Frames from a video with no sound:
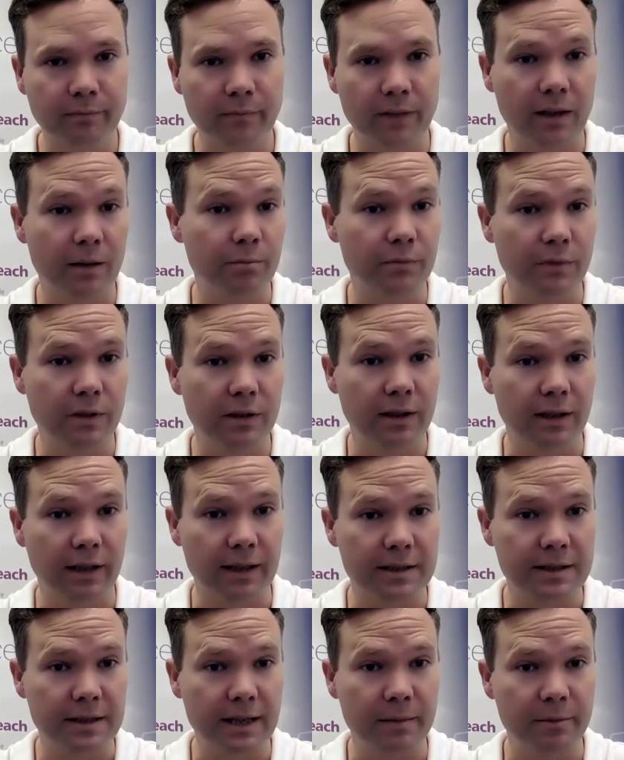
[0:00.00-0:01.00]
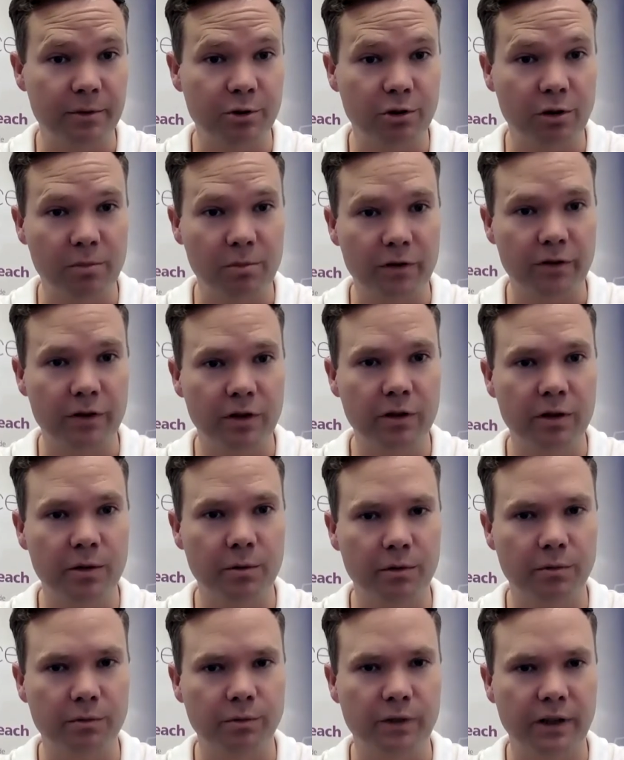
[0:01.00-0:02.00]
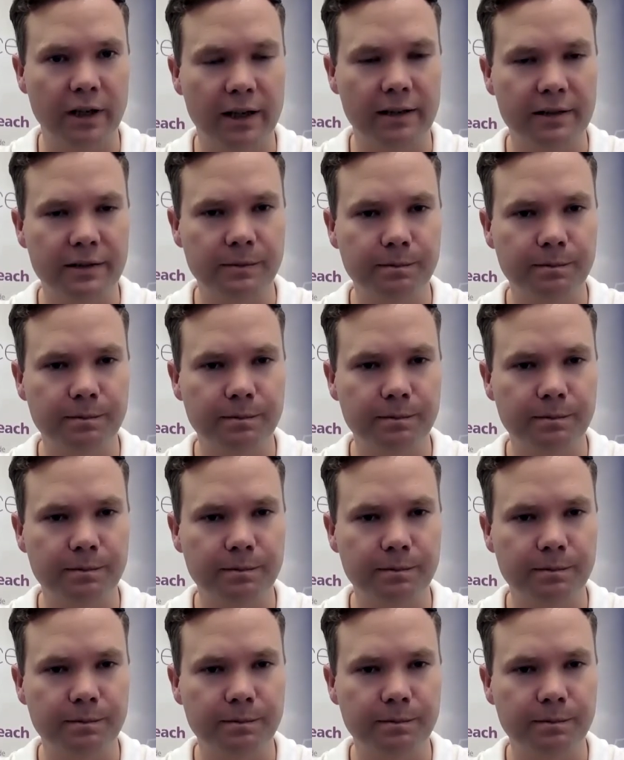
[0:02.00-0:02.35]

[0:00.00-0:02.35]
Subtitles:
And like I say, I'm sure I'm not the only one with that.